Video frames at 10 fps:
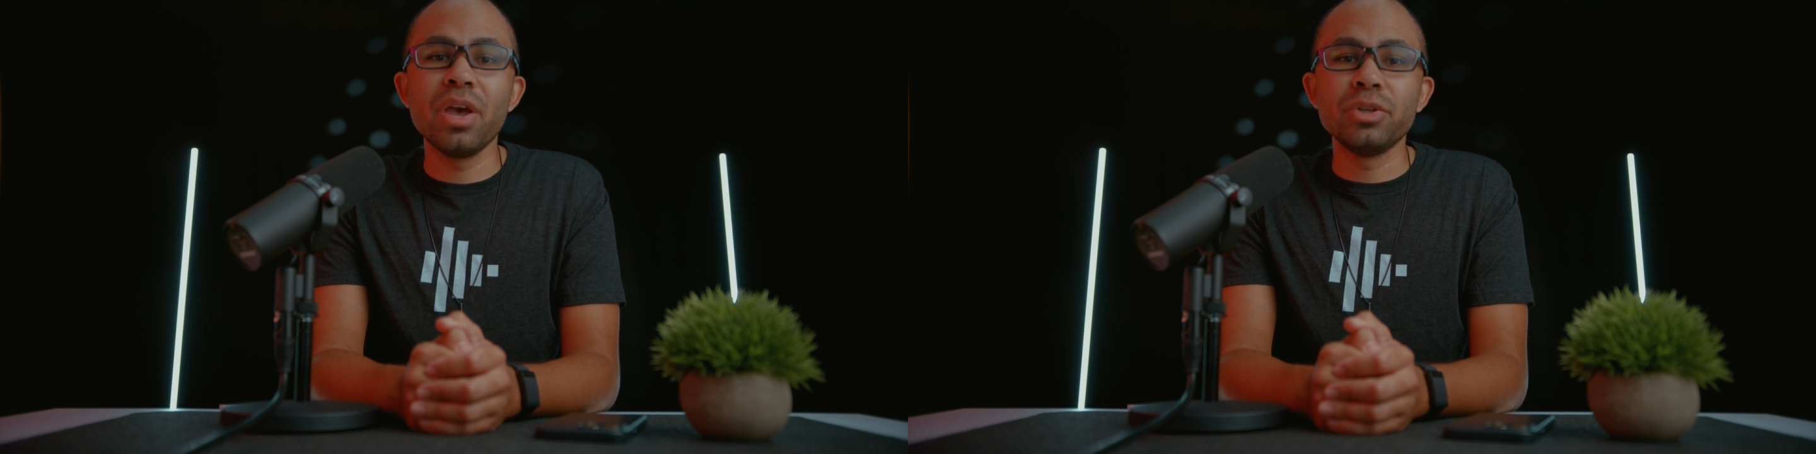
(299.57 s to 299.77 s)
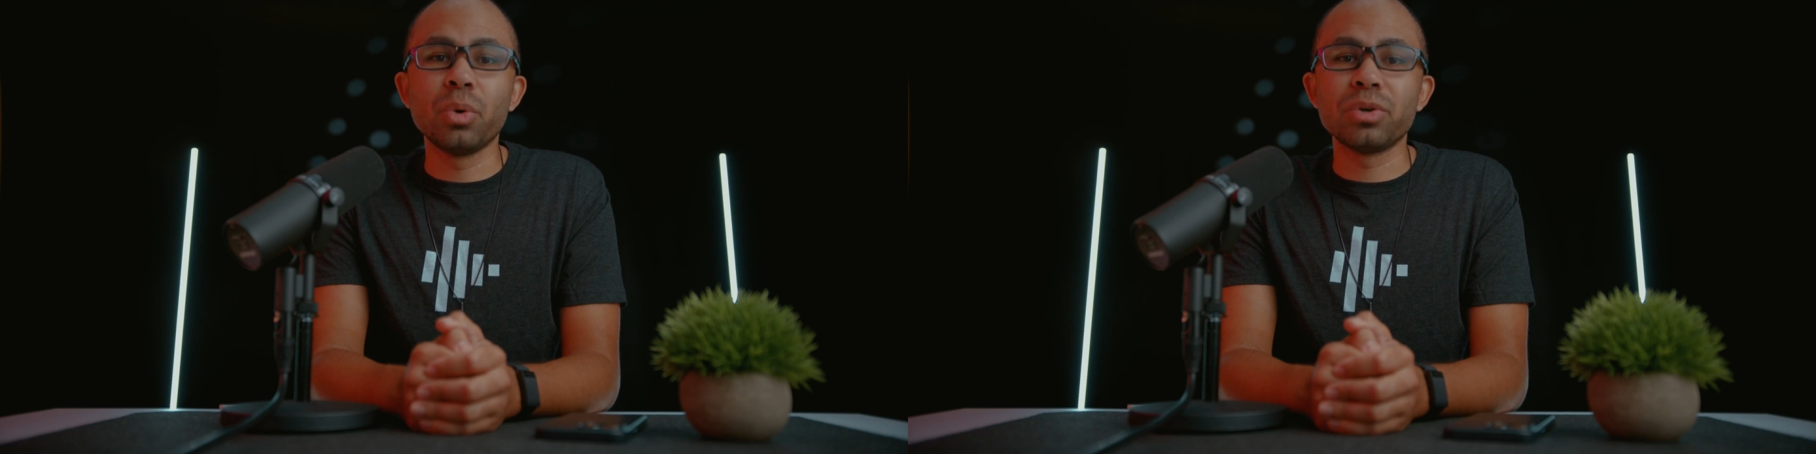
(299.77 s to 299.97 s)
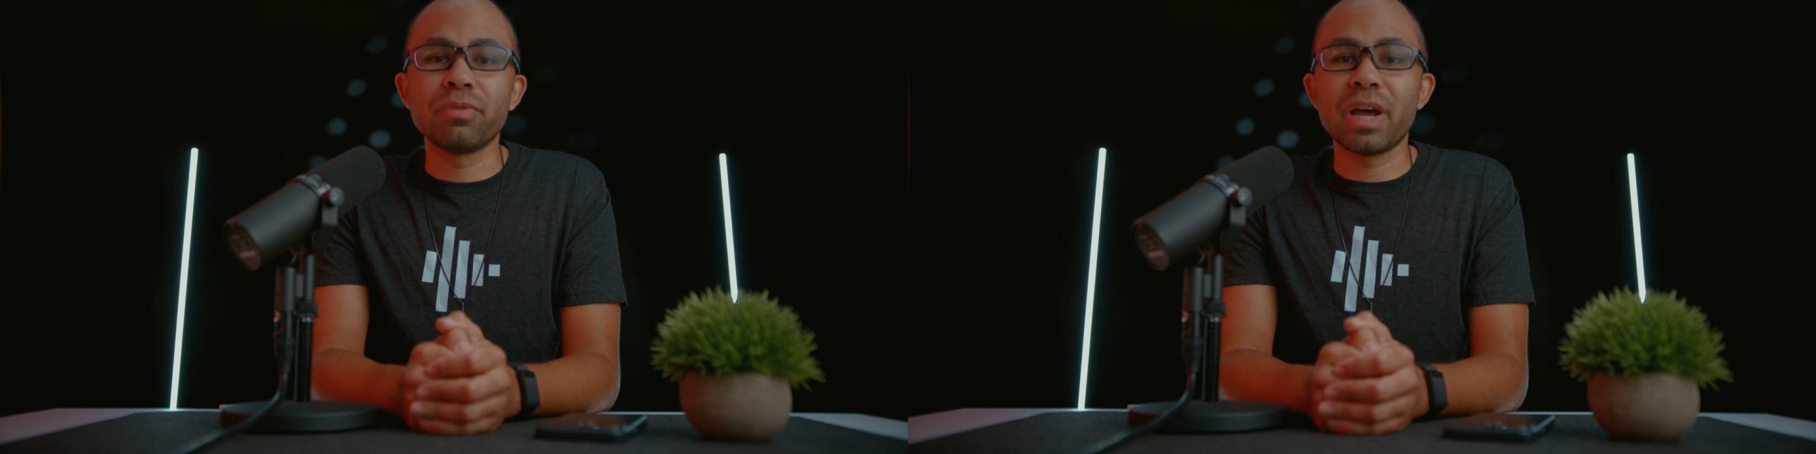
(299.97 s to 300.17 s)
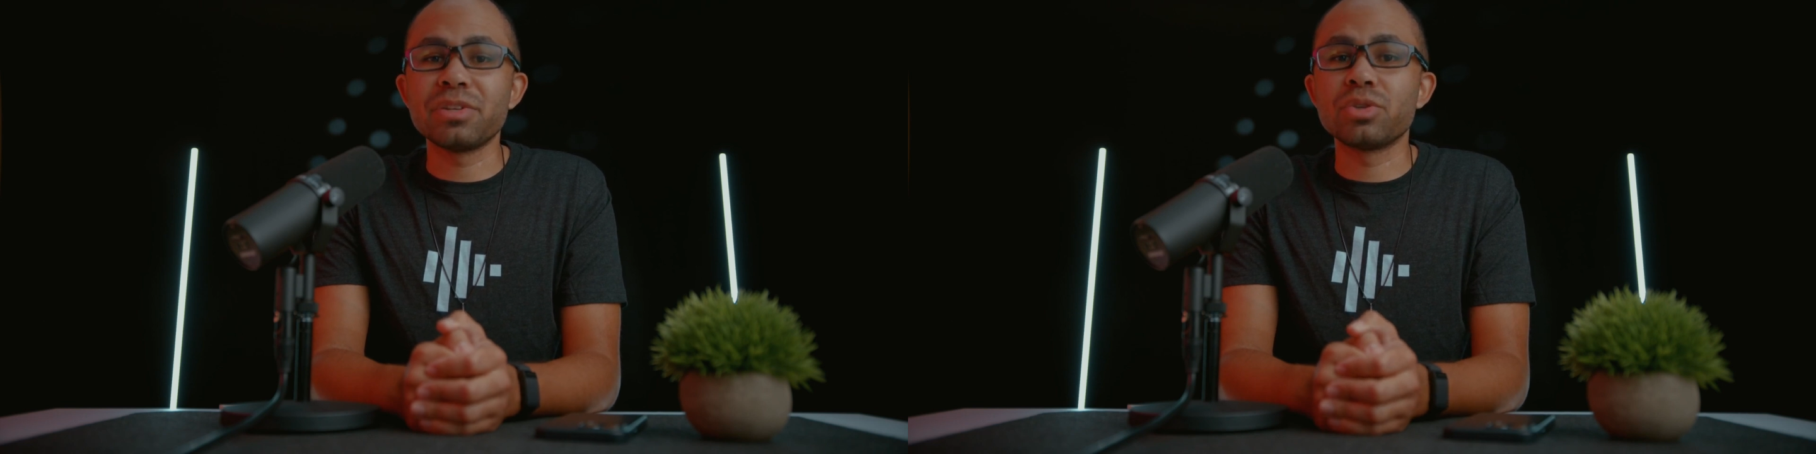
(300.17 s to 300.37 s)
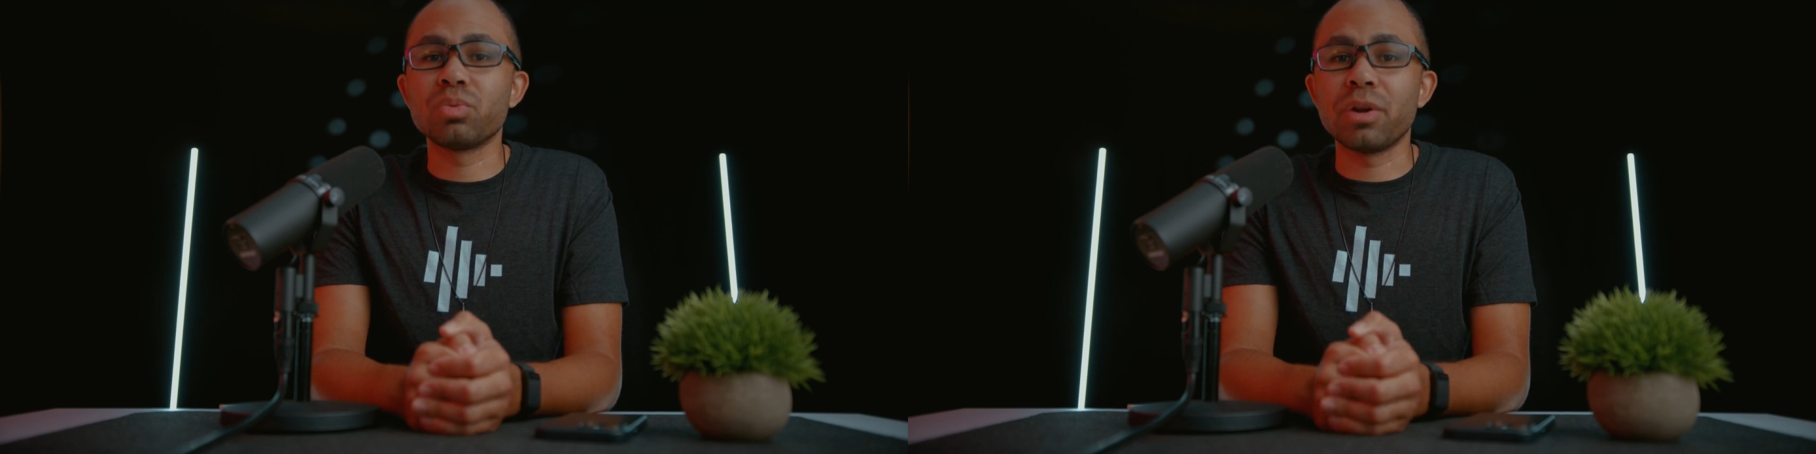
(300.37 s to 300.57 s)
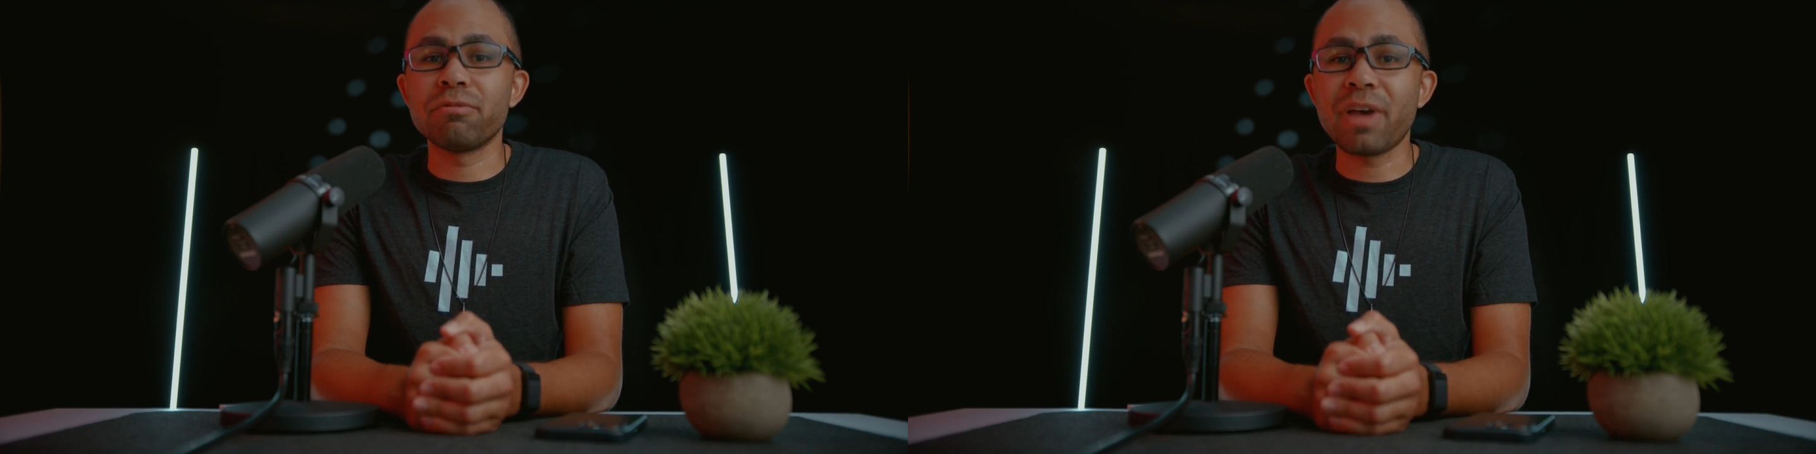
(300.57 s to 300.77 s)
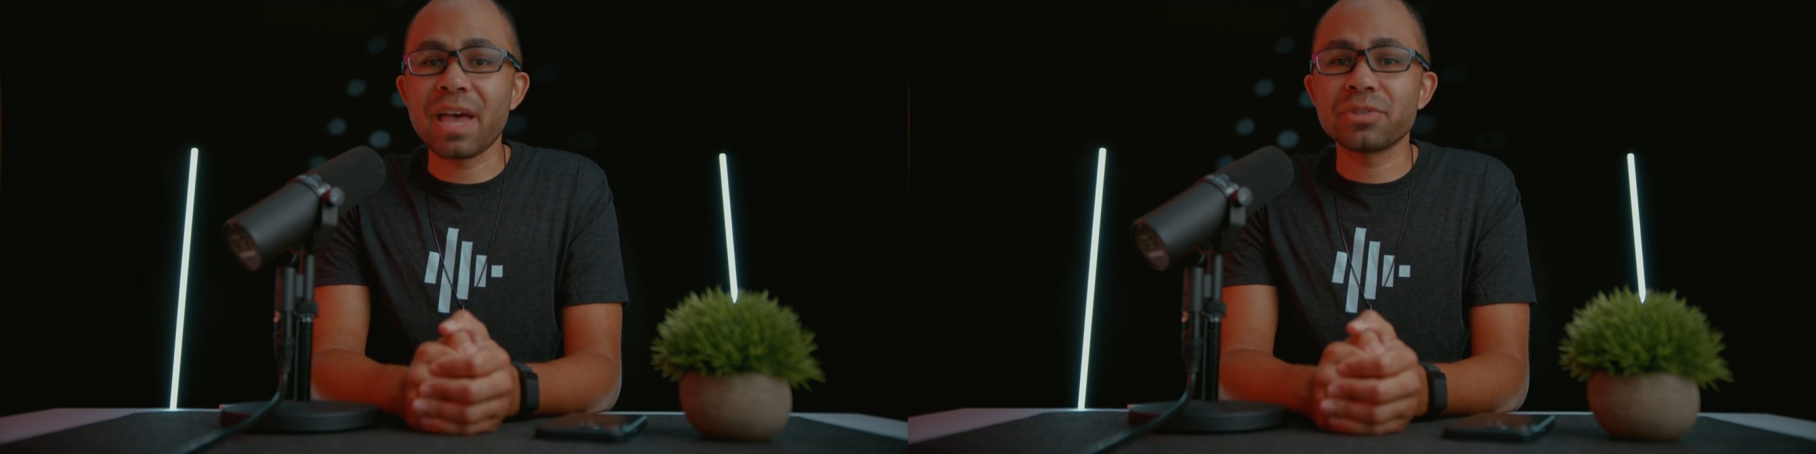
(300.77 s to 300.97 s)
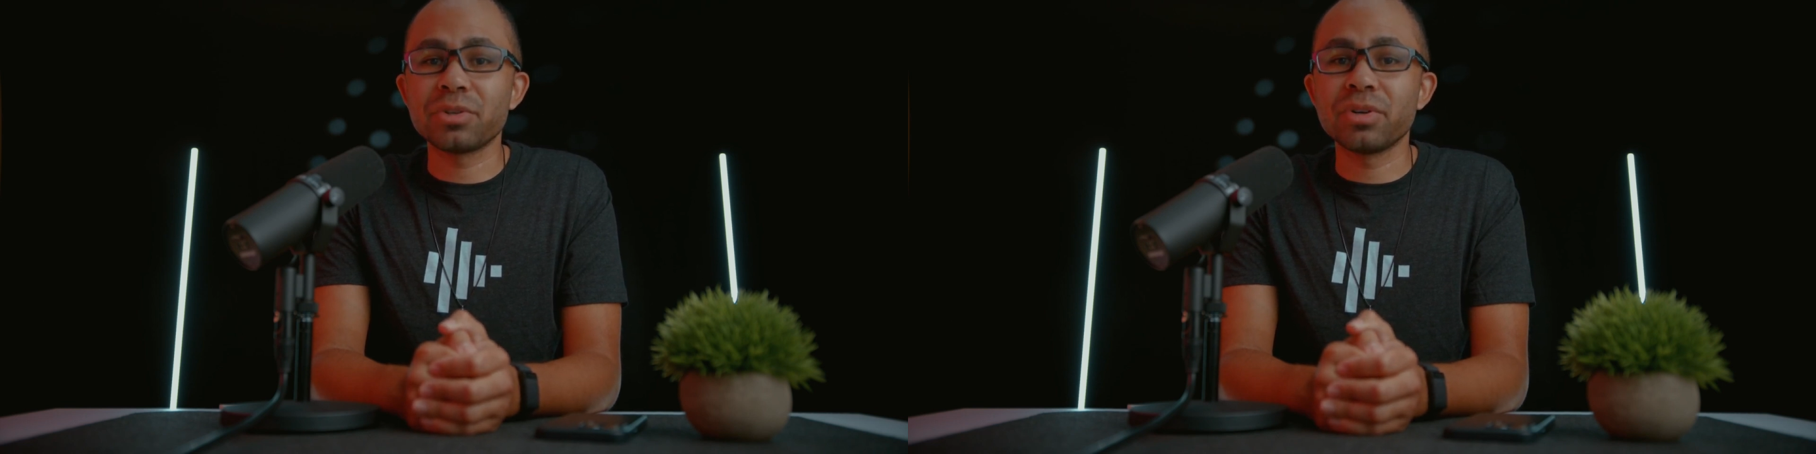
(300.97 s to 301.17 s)
your devices run
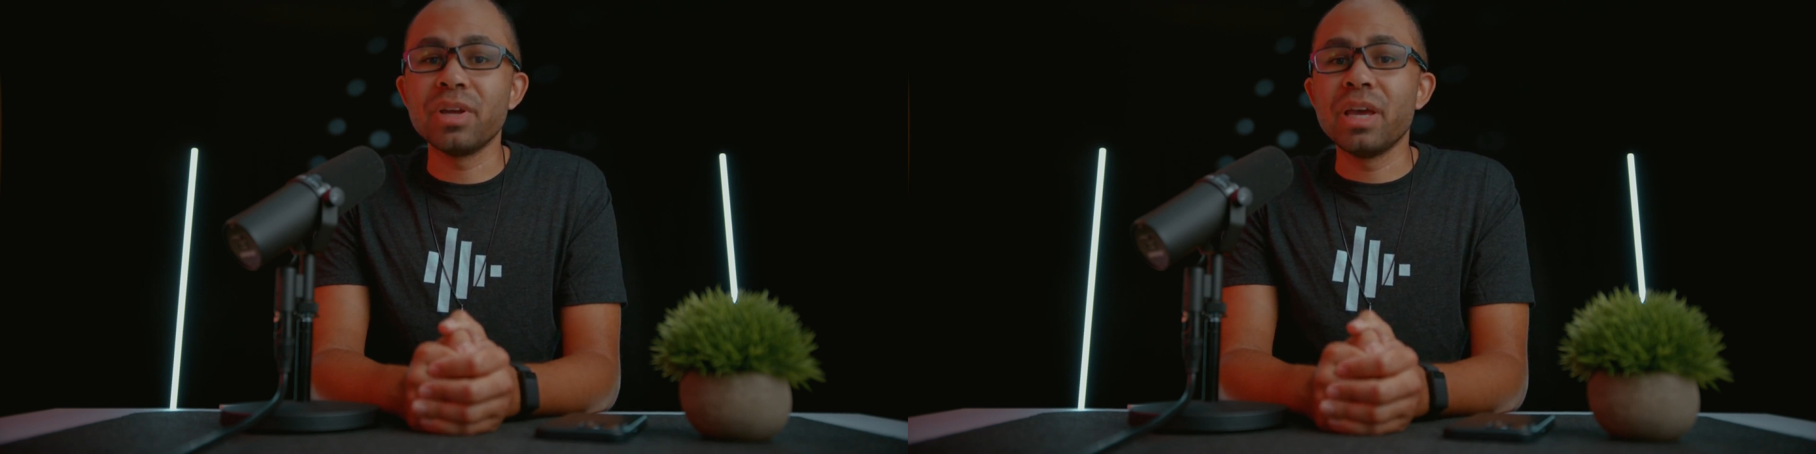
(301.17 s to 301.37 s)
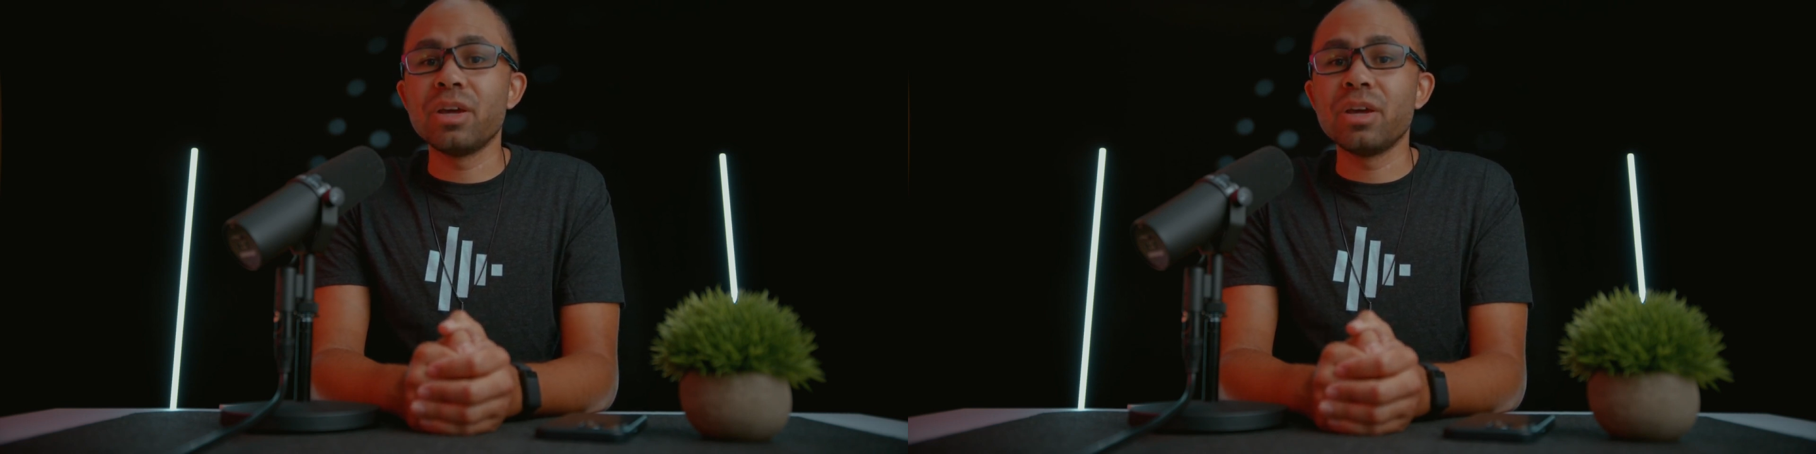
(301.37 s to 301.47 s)
faster,